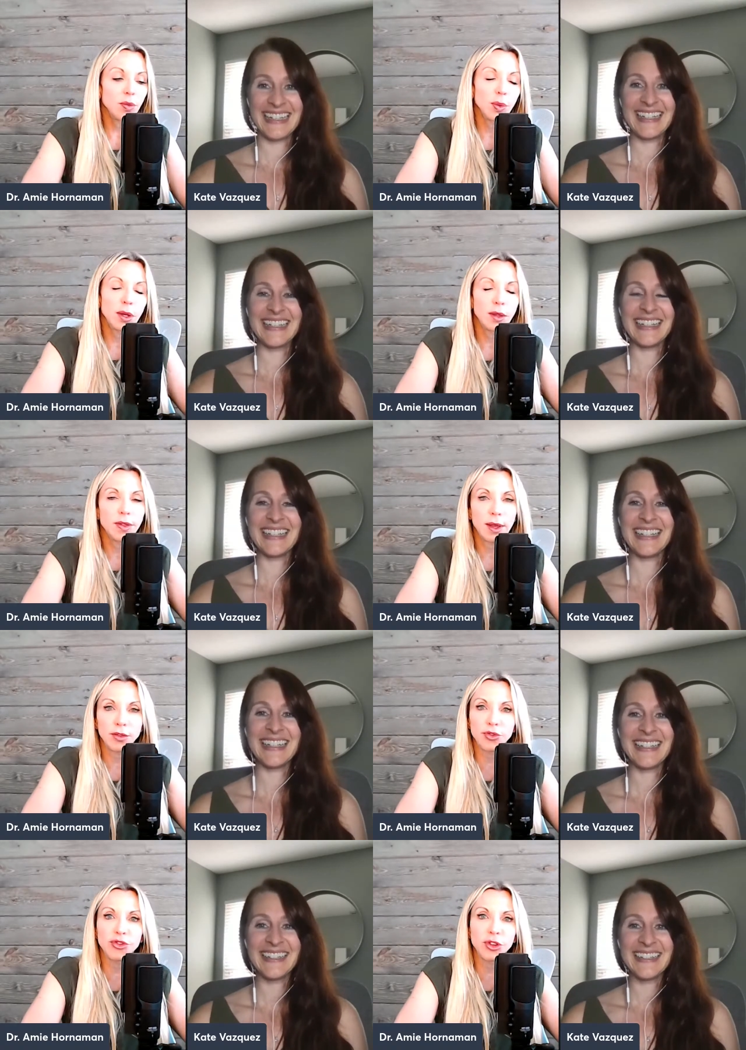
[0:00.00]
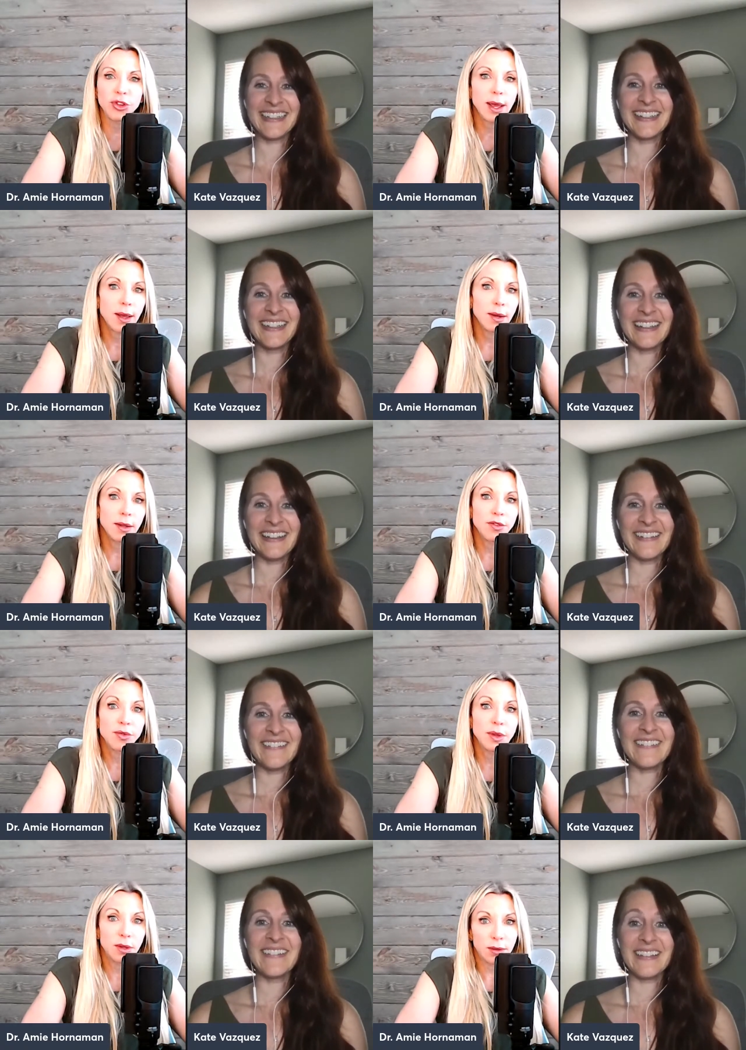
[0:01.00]
Speaker 1: with estrogen and its
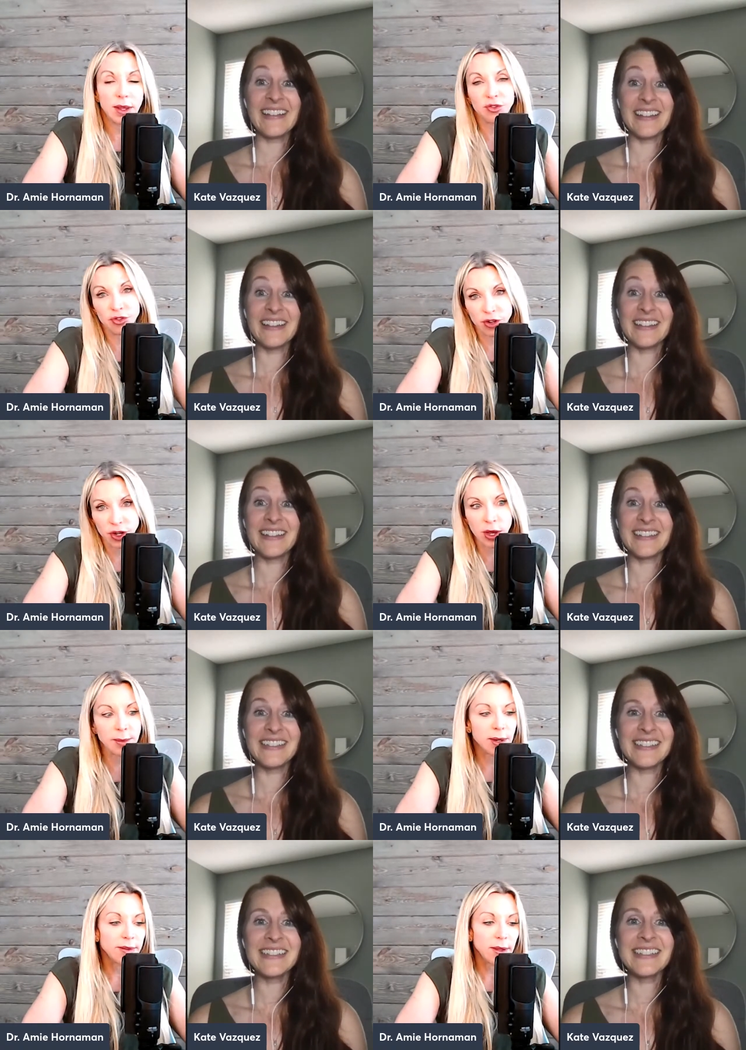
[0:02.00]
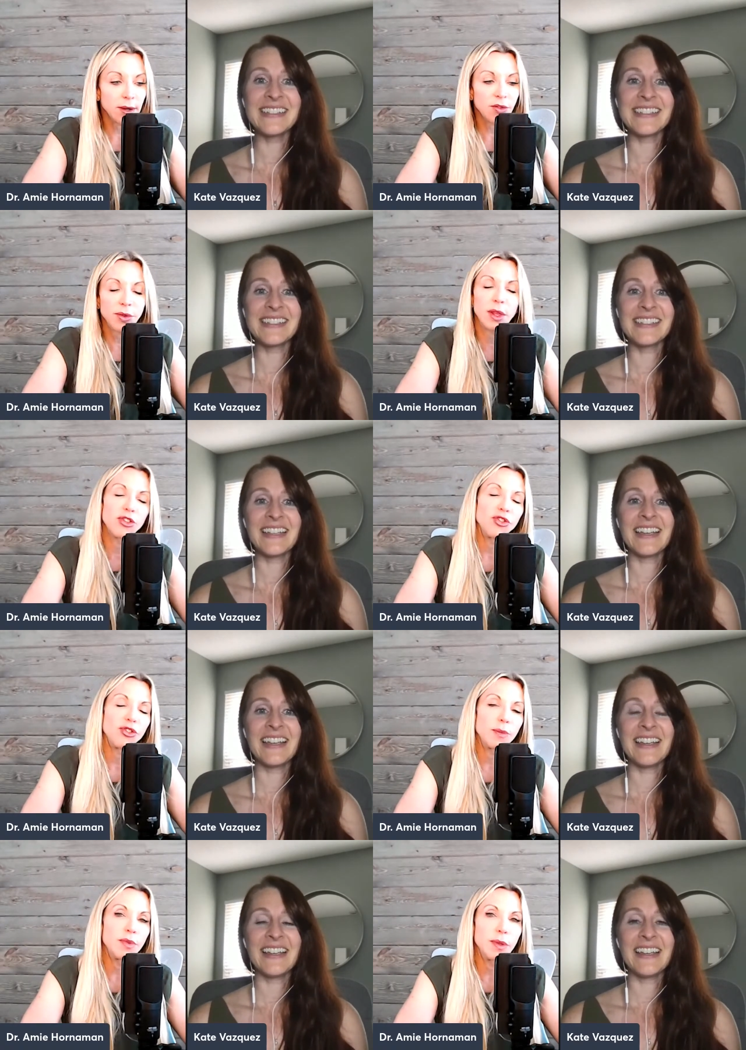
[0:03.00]
estrogen dominance and its
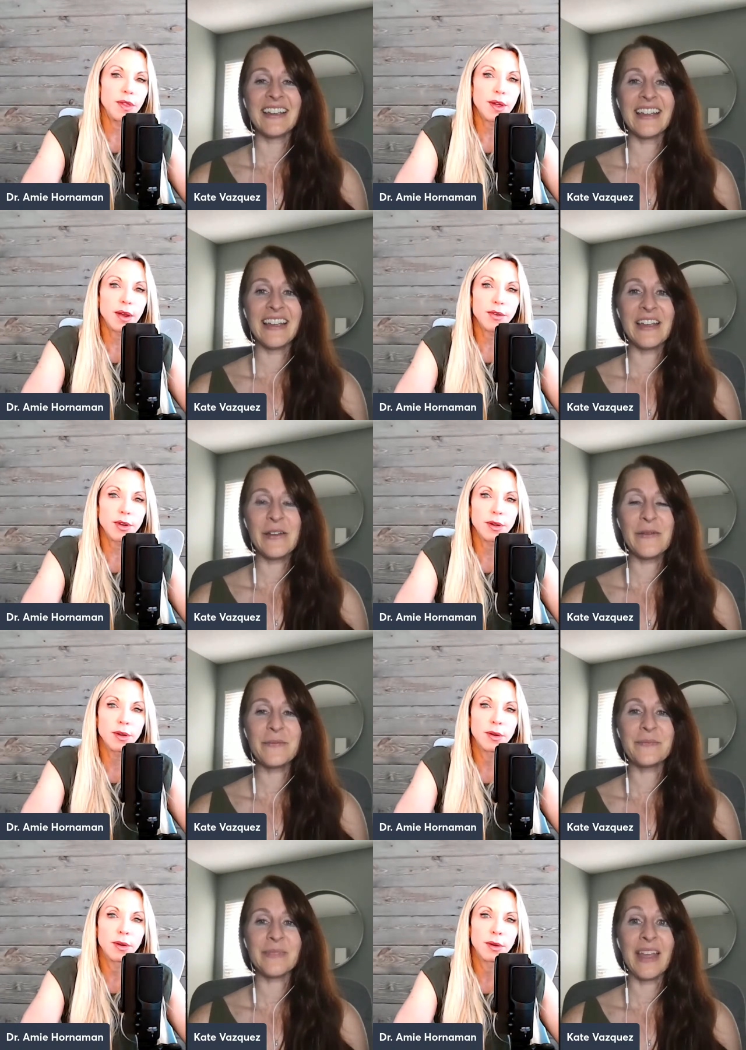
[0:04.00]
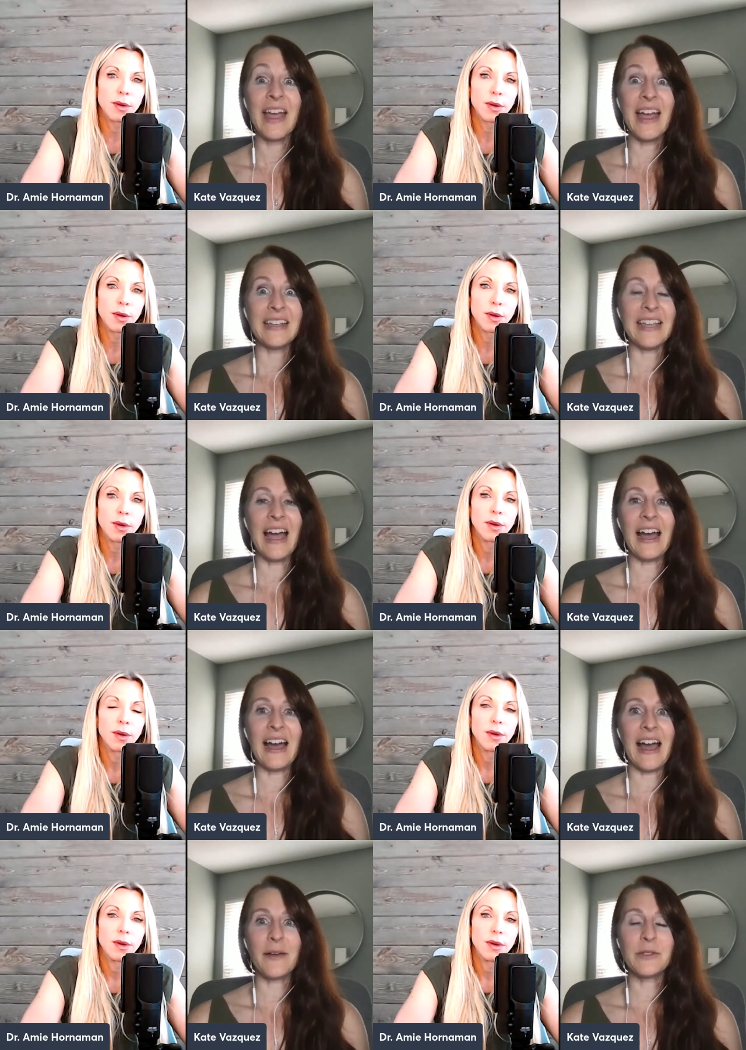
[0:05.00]
relationship to the thyroid?
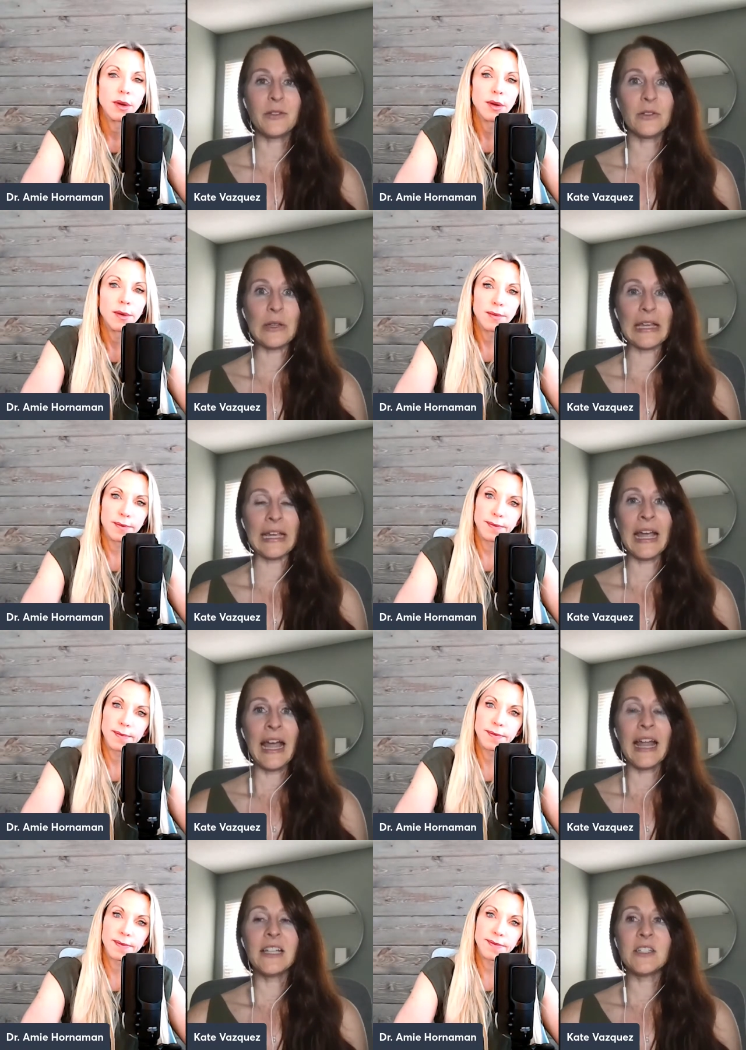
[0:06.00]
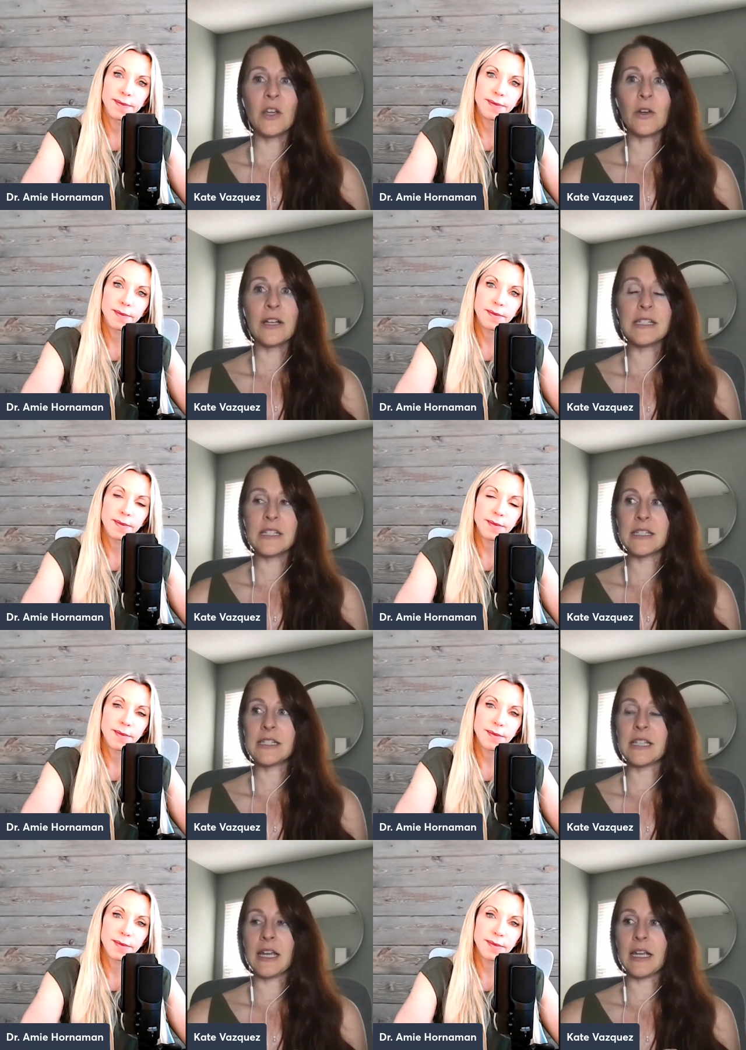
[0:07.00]
Speaker 2: Yeah, absolutely. And it's so crazy because
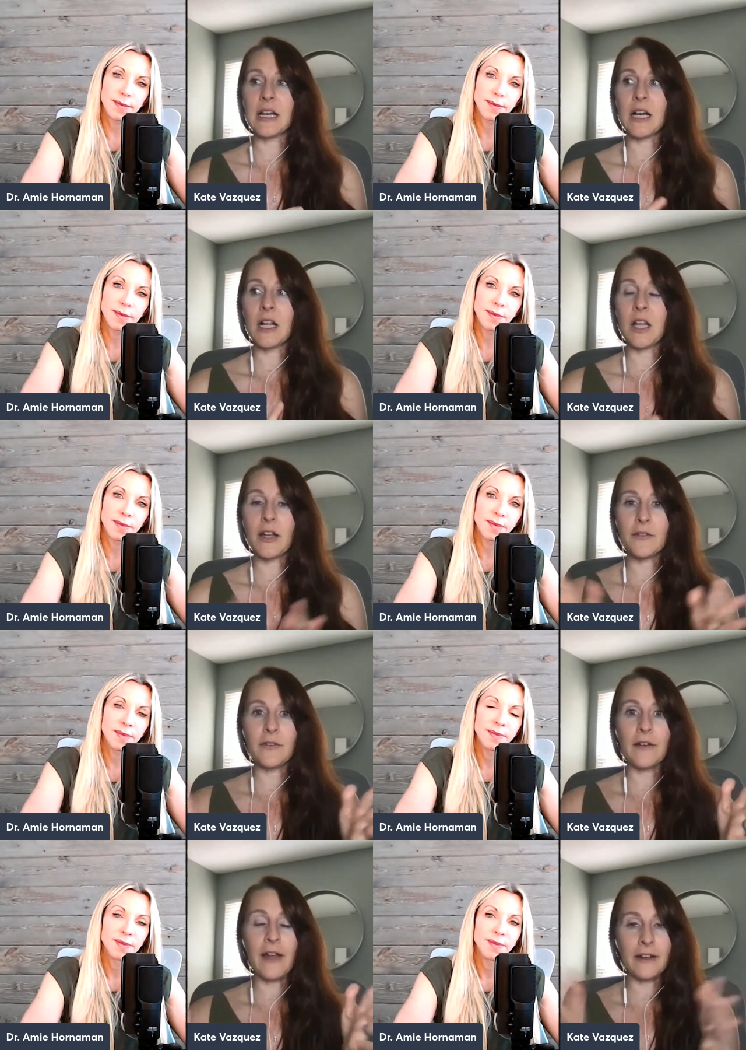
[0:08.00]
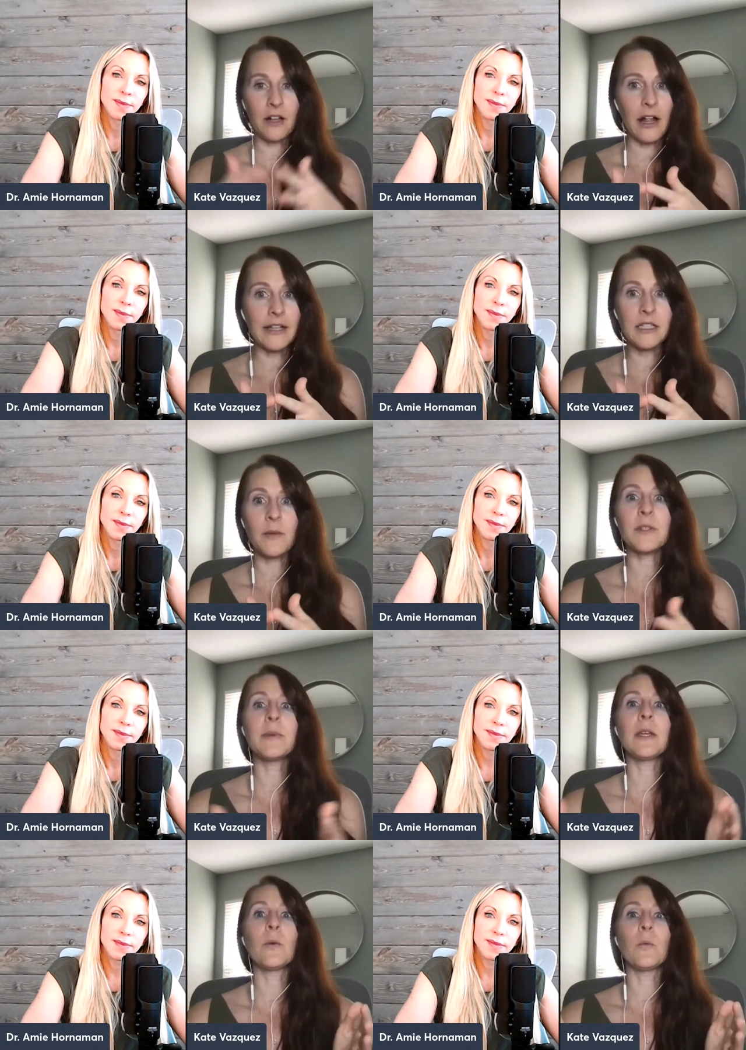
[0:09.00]
it's like a lot of I've had clients come to
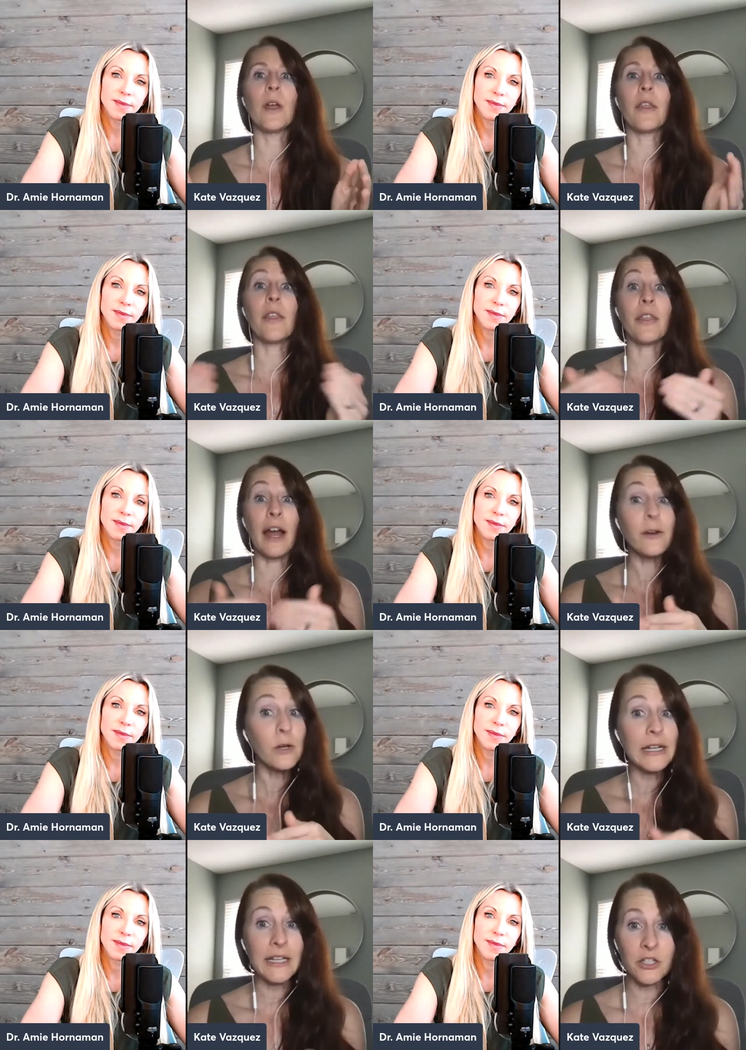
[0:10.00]
me with thyroid